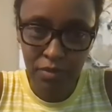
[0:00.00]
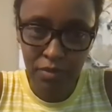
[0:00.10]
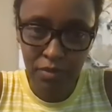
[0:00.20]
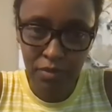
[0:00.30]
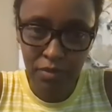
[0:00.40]

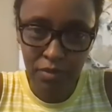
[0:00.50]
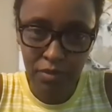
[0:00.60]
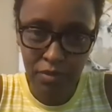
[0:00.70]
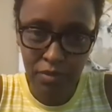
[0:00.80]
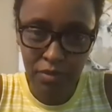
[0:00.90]

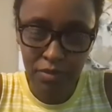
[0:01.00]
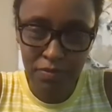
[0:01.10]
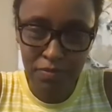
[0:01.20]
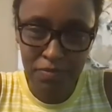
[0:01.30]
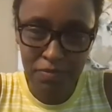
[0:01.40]

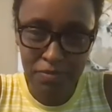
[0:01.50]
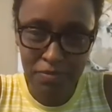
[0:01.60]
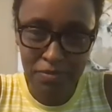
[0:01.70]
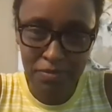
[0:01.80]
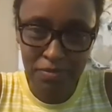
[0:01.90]

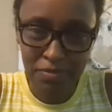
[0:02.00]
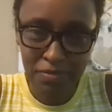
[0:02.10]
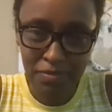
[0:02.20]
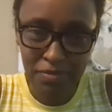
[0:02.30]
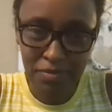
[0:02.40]

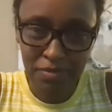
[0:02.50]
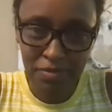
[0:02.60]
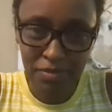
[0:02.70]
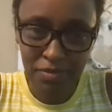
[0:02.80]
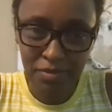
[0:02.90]

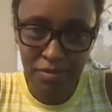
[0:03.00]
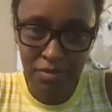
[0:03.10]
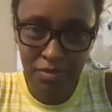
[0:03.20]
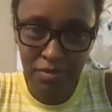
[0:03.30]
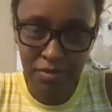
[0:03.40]

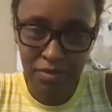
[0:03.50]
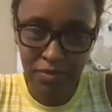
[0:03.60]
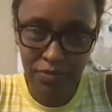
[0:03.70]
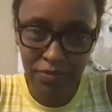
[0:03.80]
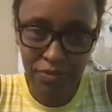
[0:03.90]

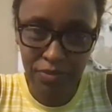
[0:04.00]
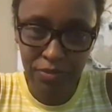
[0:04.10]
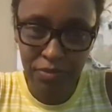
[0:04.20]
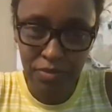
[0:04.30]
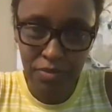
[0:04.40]

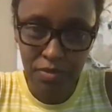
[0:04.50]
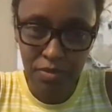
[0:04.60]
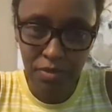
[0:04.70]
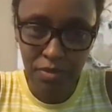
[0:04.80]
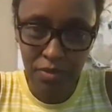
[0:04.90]

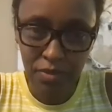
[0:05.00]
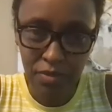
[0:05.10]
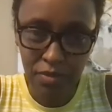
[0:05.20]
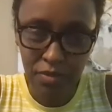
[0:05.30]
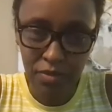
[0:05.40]

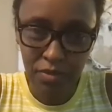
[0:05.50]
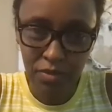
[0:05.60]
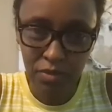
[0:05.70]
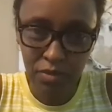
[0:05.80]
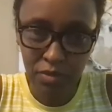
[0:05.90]

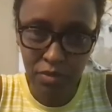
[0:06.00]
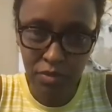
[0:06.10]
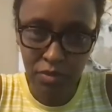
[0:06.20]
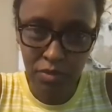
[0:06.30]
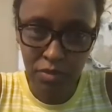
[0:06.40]

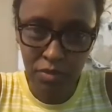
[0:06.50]
This person isn't speaking.